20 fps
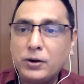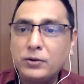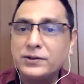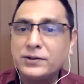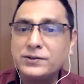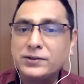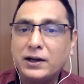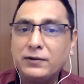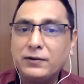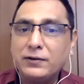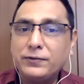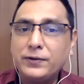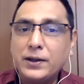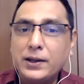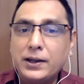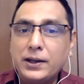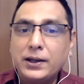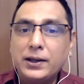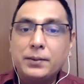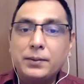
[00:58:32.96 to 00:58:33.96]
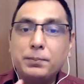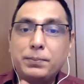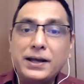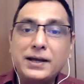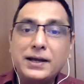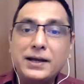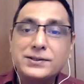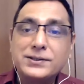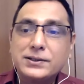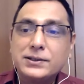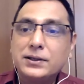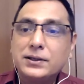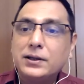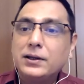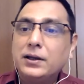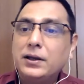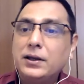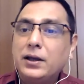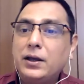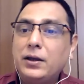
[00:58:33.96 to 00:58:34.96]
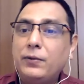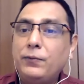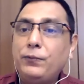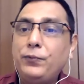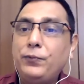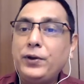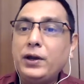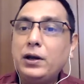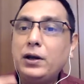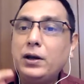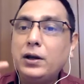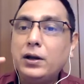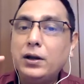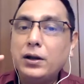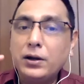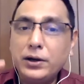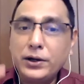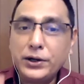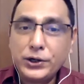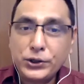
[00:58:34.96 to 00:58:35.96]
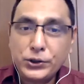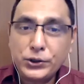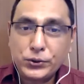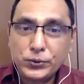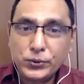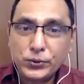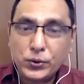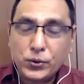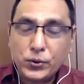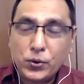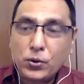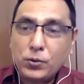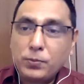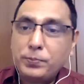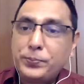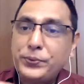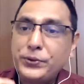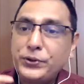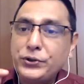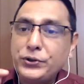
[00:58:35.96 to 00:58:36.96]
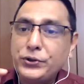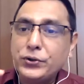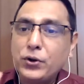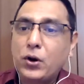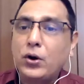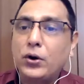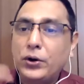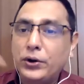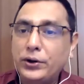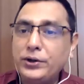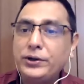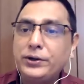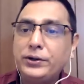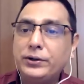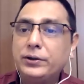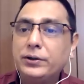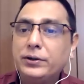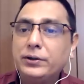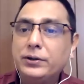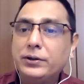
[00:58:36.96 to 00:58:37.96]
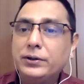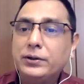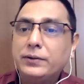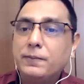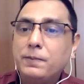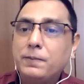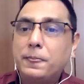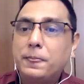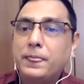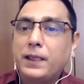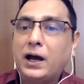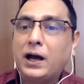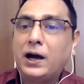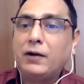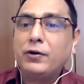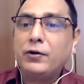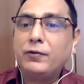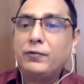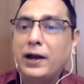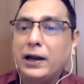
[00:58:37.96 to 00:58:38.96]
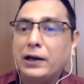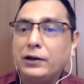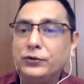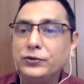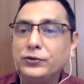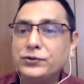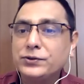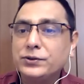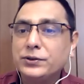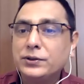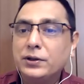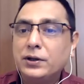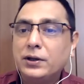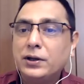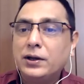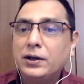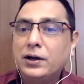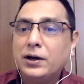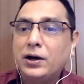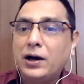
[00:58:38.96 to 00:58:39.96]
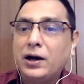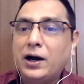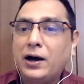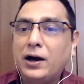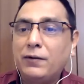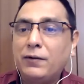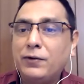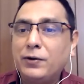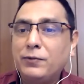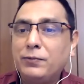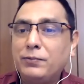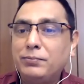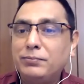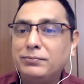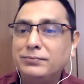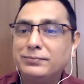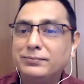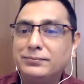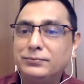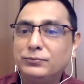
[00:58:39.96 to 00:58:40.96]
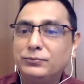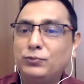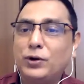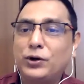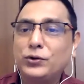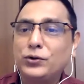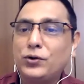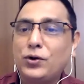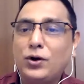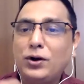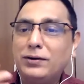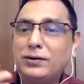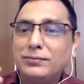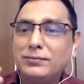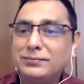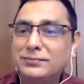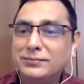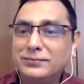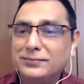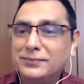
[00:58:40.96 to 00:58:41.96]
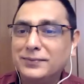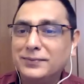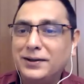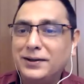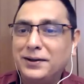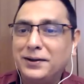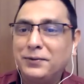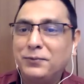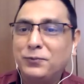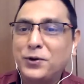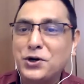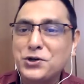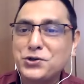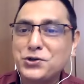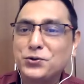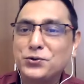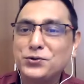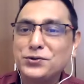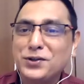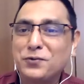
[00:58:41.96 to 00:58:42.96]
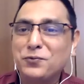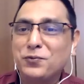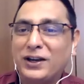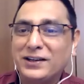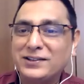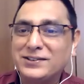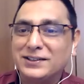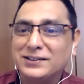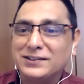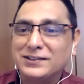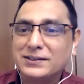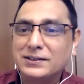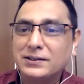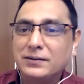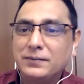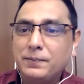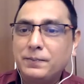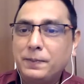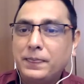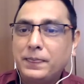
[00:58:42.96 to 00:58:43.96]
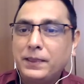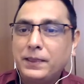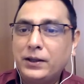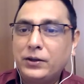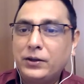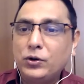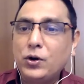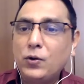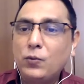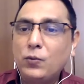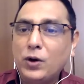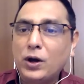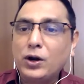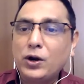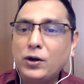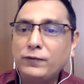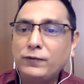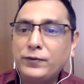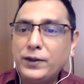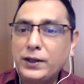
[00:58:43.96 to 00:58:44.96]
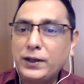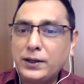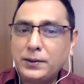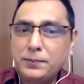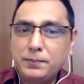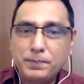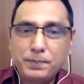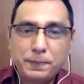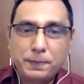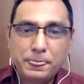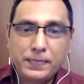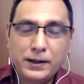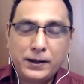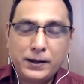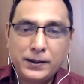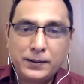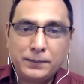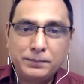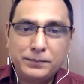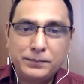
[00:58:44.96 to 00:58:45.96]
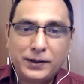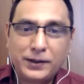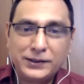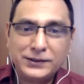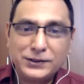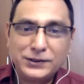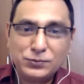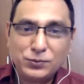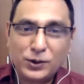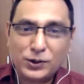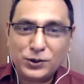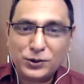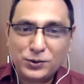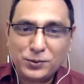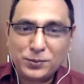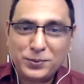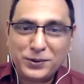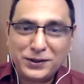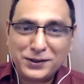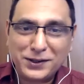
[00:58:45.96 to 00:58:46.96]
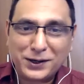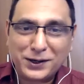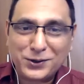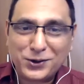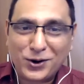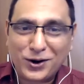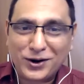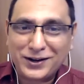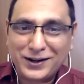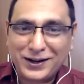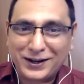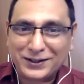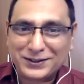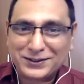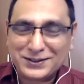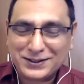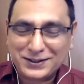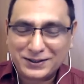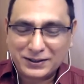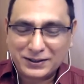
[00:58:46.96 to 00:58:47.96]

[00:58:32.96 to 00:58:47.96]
the self, plus we learn to go beyond our values, our what you call virtues and vices. One of the I just wanted to bring that context.